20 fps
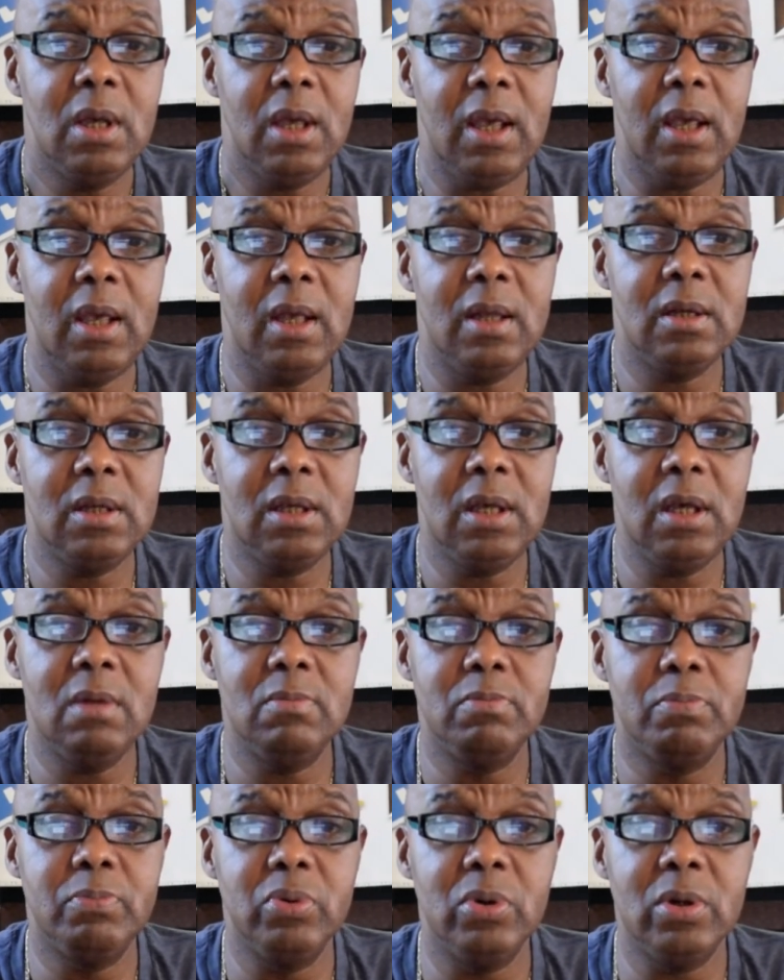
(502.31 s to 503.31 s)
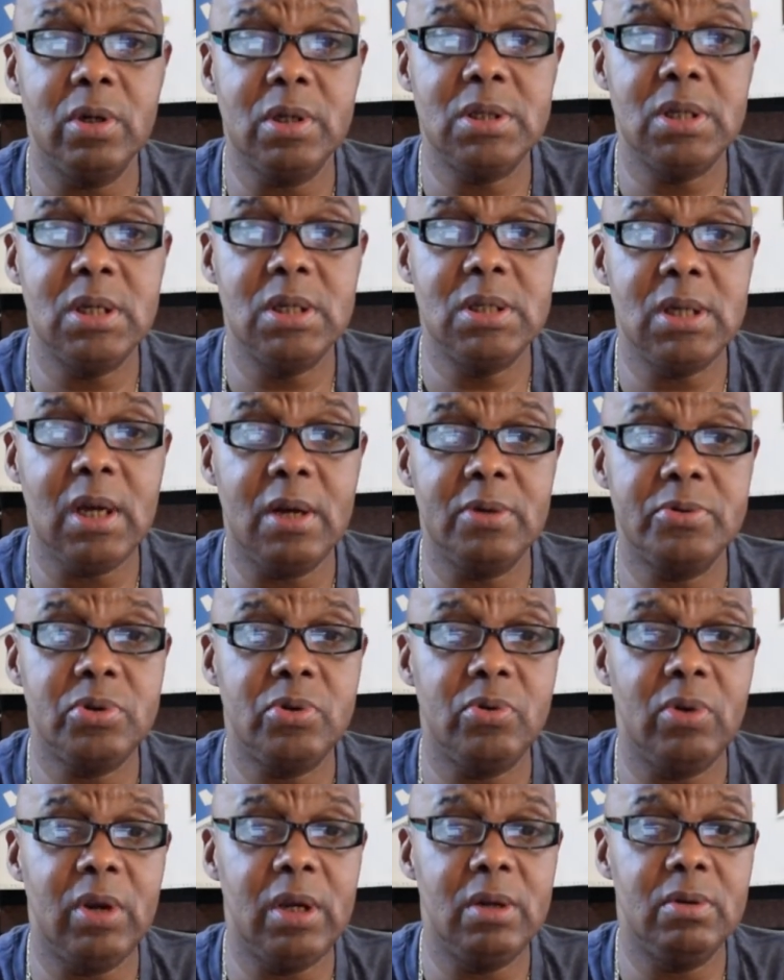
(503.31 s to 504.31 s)
And again, Brooks is our
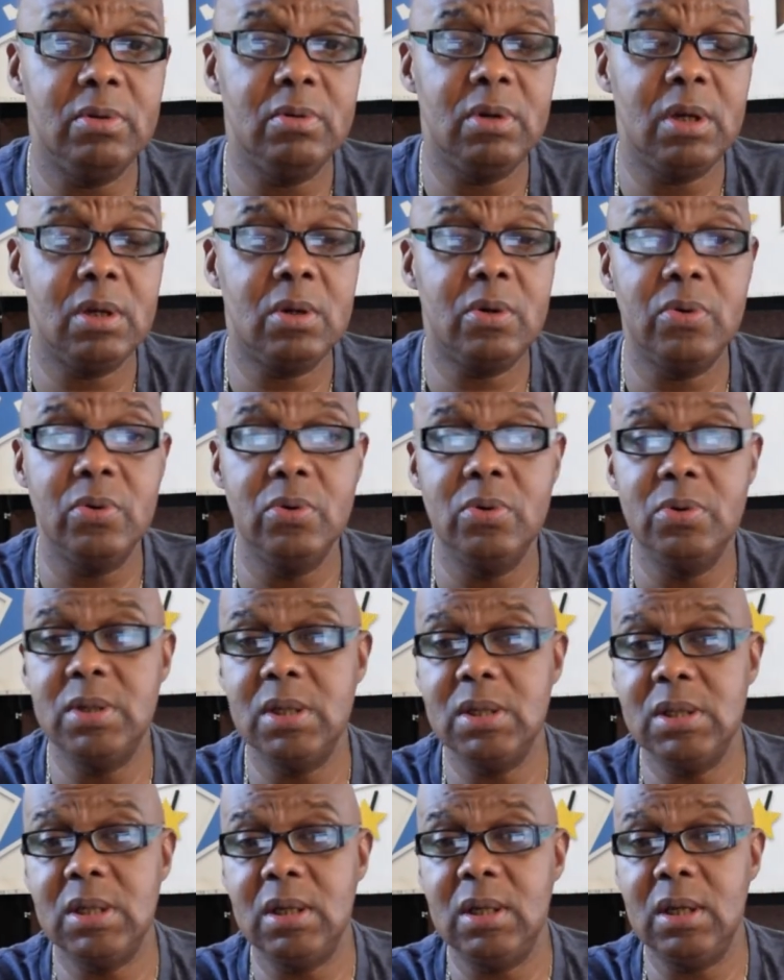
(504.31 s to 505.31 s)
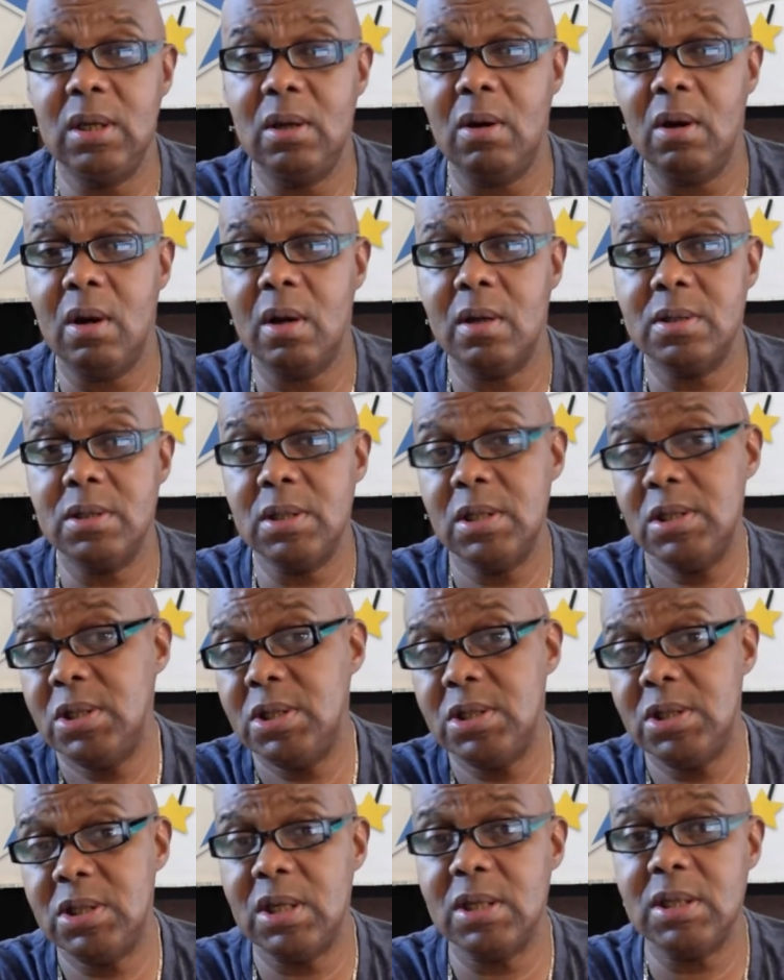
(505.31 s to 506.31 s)
trainer and Cruz is in the yarns. This
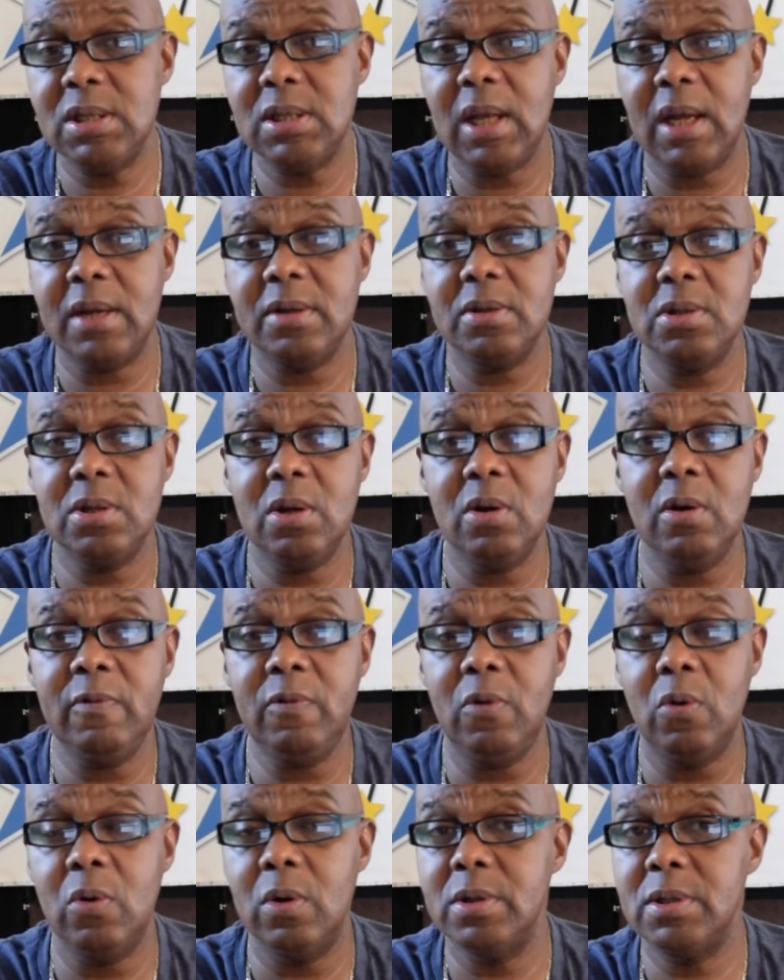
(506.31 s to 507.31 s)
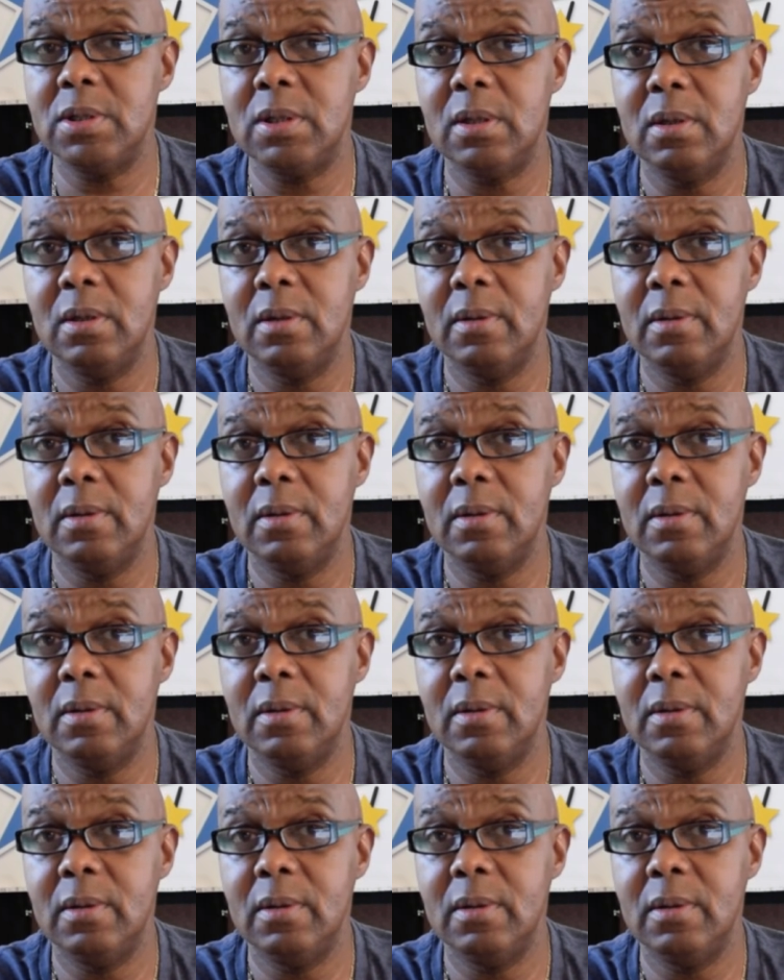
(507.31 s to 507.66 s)
is just not a turf horse.